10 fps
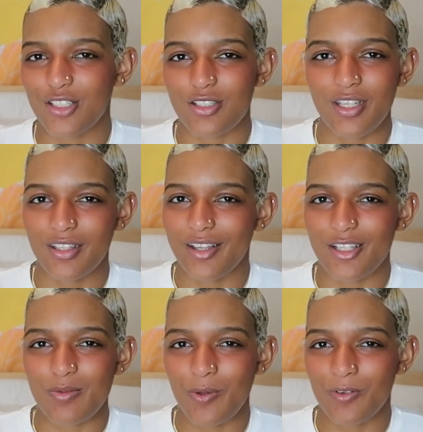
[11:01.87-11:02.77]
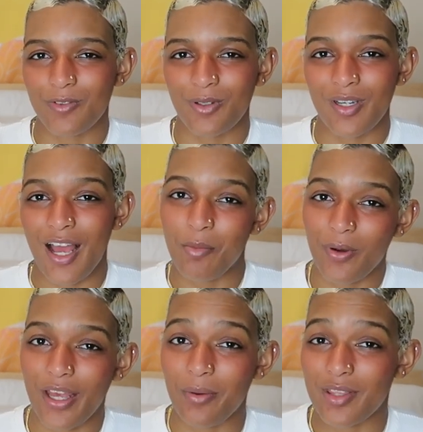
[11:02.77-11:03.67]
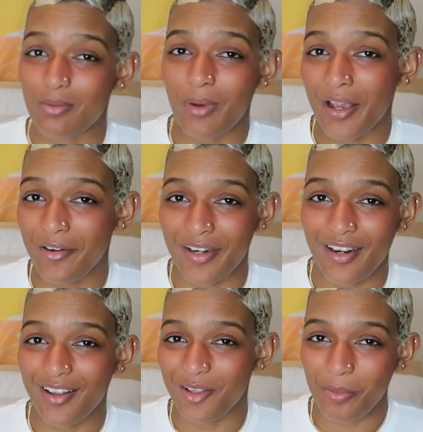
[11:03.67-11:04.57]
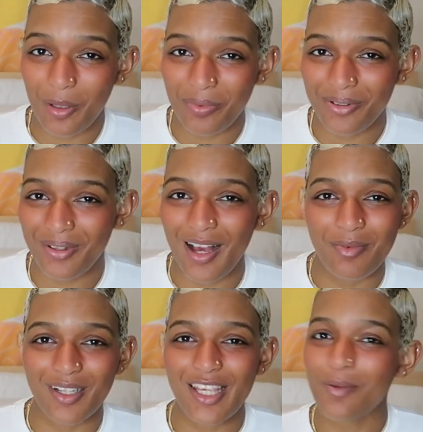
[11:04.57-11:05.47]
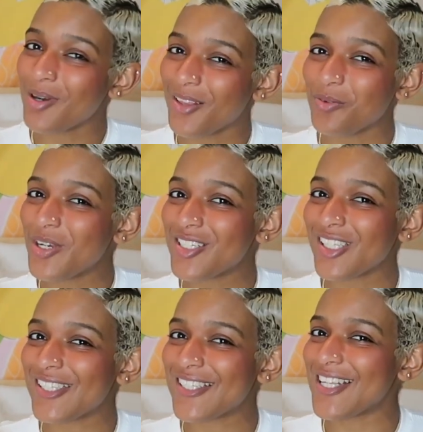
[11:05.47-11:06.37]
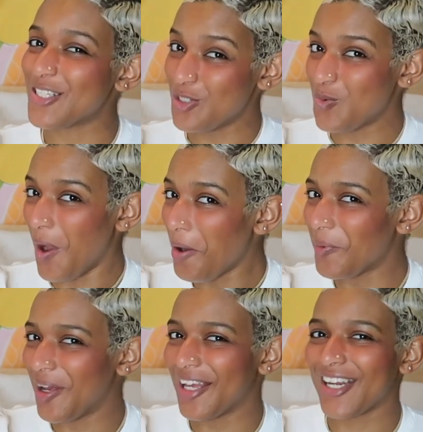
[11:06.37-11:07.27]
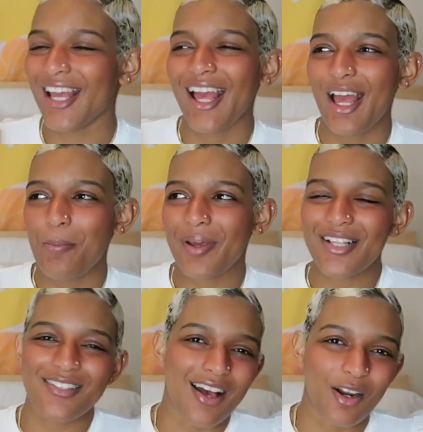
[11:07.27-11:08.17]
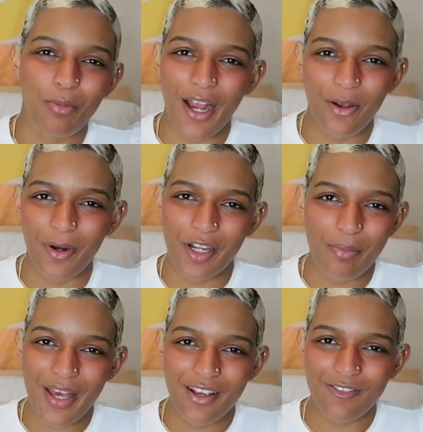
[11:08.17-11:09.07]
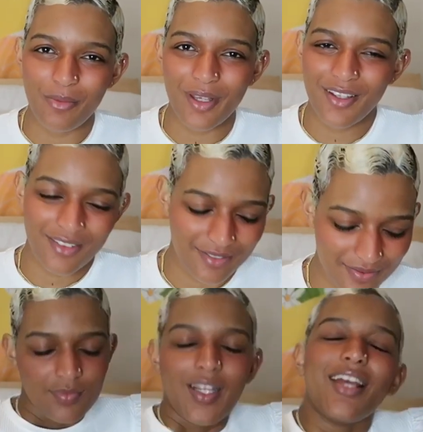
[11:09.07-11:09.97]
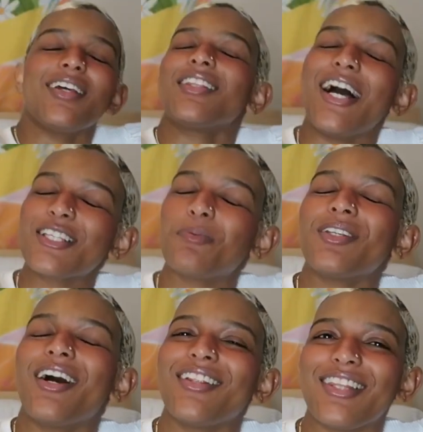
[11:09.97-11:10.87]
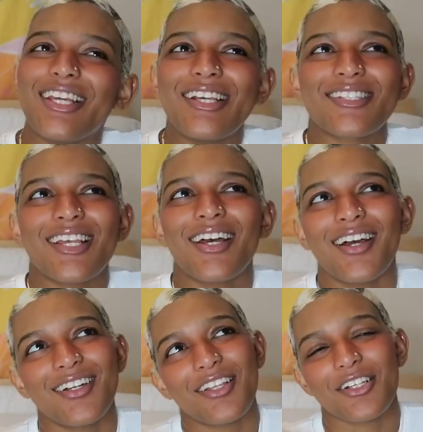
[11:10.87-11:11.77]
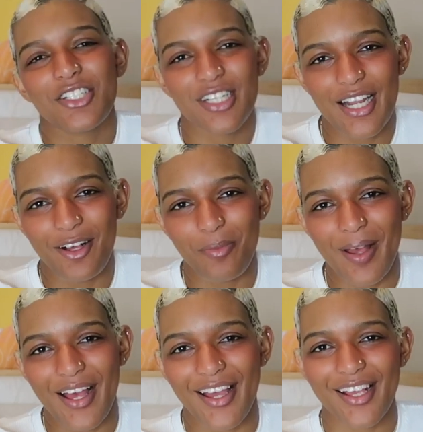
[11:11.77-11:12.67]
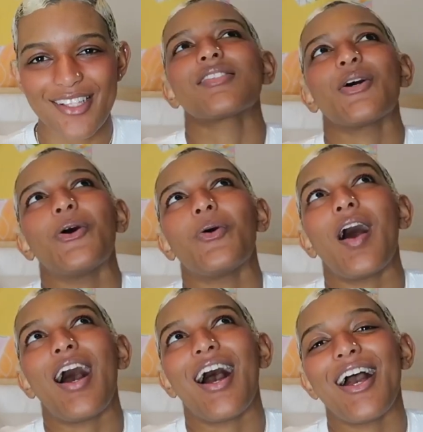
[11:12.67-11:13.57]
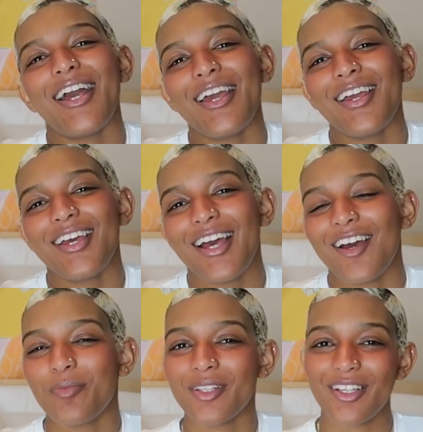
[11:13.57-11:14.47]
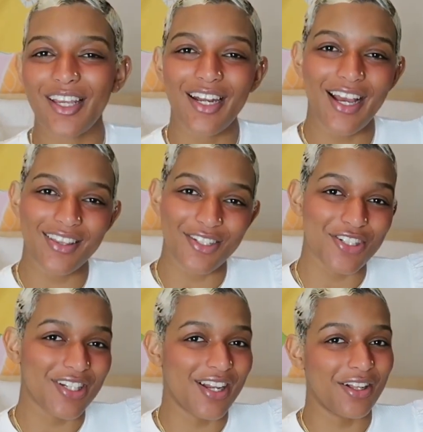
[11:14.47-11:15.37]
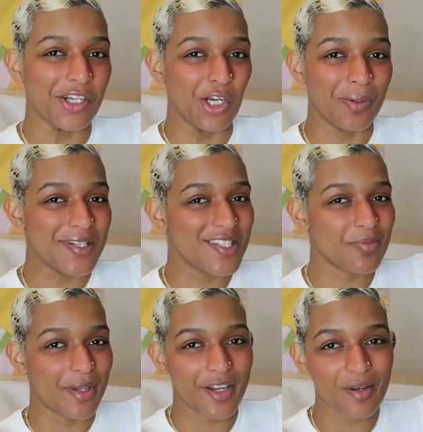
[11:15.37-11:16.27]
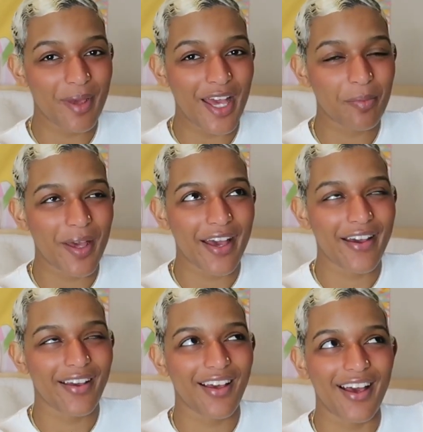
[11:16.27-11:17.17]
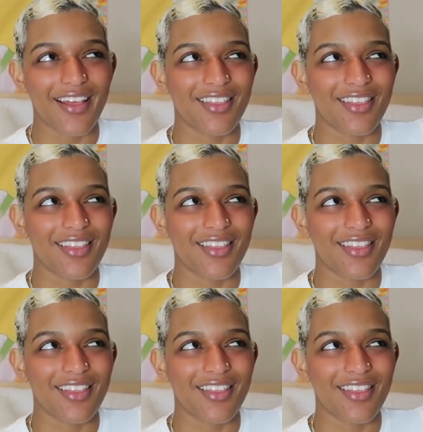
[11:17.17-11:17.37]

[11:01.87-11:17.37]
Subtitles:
just think that it's beautiful, and I'm okay with admiring it on other people. I'm going to keep it on the wish list because I do want one, but it's not a priority bag for me. And then last but not least, another Chanel bag. So I have been looking at the Chanel Urban Spirit backpack. I